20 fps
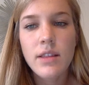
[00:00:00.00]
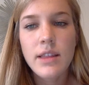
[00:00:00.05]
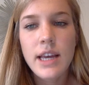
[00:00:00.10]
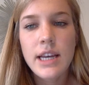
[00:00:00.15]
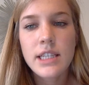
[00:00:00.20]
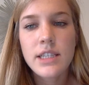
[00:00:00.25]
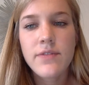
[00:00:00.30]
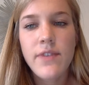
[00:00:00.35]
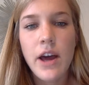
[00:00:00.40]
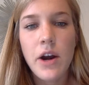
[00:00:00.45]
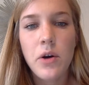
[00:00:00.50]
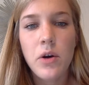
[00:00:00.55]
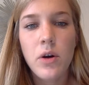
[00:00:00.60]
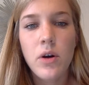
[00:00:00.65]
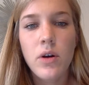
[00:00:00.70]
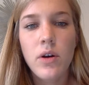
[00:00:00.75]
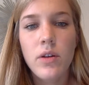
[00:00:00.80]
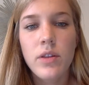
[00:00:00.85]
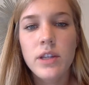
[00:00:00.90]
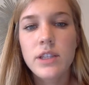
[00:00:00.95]
These
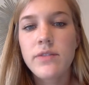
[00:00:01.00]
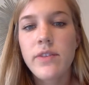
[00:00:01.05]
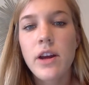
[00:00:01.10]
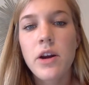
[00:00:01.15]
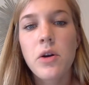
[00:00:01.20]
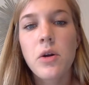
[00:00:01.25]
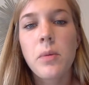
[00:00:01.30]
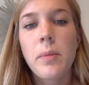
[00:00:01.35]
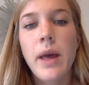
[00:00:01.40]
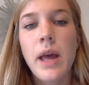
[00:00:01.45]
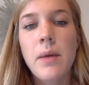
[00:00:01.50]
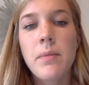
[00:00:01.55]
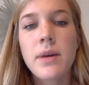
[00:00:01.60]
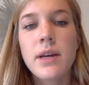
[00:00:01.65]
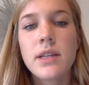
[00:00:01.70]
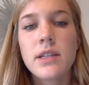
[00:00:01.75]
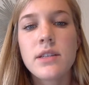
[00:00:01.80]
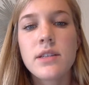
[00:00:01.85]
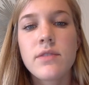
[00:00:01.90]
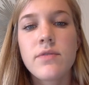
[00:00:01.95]
federal
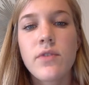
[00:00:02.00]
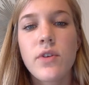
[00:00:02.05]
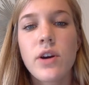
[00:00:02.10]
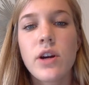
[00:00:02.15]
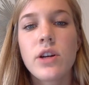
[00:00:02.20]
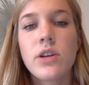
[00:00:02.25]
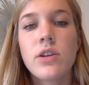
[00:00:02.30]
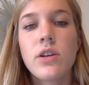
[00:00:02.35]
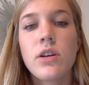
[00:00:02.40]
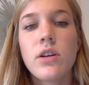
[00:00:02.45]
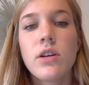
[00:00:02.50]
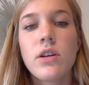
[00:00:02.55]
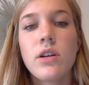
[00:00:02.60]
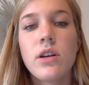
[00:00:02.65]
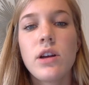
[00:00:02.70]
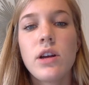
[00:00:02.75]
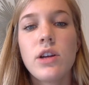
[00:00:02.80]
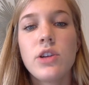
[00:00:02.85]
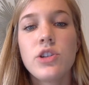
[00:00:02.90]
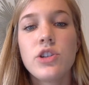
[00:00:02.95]
payments for
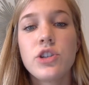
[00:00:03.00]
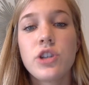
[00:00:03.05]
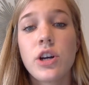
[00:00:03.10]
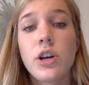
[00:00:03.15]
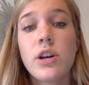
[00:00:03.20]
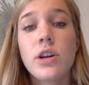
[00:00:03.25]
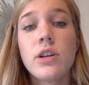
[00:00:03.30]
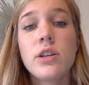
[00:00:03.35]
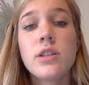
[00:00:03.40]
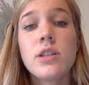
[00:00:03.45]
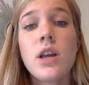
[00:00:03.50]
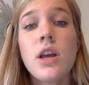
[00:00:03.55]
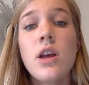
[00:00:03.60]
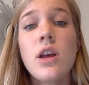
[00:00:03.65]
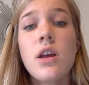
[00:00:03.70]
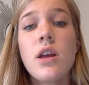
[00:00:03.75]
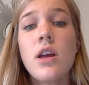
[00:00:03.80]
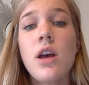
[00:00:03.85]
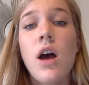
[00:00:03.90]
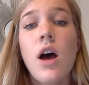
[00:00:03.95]
insurers,
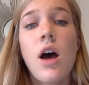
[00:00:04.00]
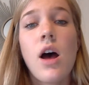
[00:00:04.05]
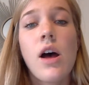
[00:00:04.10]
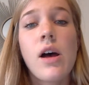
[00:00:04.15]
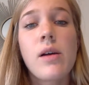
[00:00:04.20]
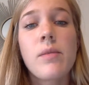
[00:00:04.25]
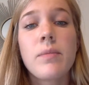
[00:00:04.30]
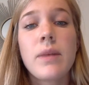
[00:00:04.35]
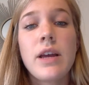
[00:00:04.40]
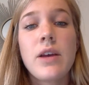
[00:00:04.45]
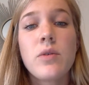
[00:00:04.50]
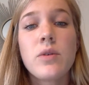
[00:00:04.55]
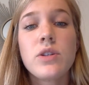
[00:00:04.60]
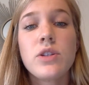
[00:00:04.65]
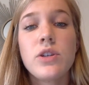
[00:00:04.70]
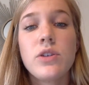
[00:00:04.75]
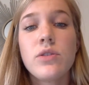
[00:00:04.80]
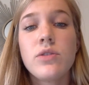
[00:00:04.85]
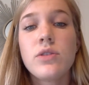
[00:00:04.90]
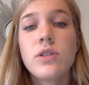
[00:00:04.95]
it was
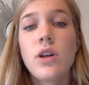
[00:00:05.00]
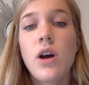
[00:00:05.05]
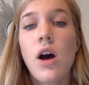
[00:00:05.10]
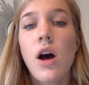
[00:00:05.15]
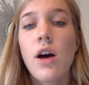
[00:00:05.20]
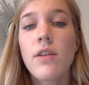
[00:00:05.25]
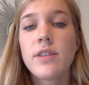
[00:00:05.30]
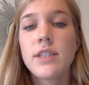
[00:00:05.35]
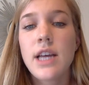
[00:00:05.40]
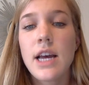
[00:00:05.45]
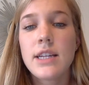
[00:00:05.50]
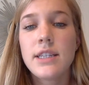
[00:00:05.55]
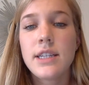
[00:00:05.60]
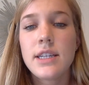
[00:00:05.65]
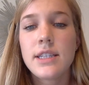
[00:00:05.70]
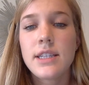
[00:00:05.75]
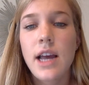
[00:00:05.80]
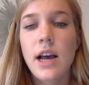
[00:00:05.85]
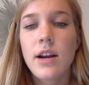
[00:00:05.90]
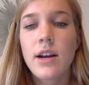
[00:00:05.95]
used to offset
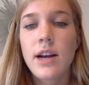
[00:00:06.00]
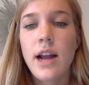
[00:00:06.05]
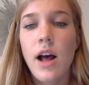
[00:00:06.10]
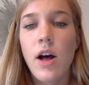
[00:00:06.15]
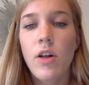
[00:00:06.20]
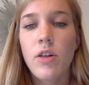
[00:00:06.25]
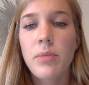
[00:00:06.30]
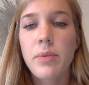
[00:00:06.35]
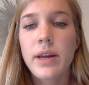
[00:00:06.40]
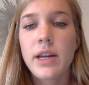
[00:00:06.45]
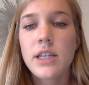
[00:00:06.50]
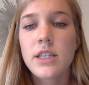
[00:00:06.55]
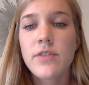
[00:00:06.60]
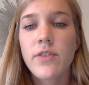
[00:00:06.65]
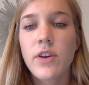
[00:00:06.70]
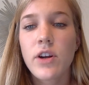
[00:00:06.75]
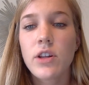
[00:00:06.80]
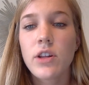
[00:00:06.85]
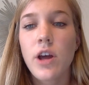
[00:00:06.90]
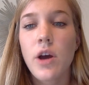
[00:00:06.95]
discounted health plans
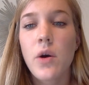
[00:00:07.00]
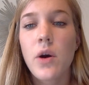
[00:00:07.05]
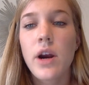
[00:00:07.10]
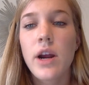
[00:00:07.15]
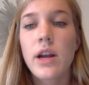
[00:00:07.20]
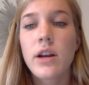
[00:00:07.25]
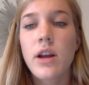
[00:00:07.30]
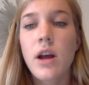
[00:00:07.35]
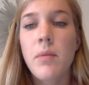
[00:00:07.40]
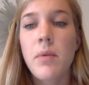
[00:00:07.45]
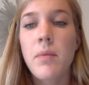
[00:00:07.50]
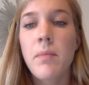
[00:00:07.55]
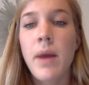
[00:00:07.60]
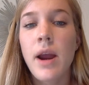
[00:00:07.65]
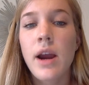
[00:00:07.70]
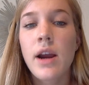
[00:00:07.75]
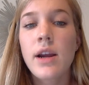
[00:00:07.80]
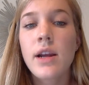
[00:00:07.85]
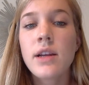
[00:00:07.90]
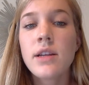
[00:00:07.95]
for lower income
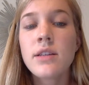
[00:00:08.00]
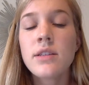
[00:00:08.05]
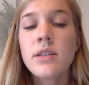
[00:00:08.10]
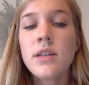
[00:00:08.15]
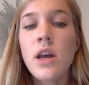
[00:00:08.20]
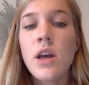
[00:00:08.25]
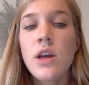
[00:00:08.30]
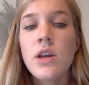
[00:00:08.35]
Americans.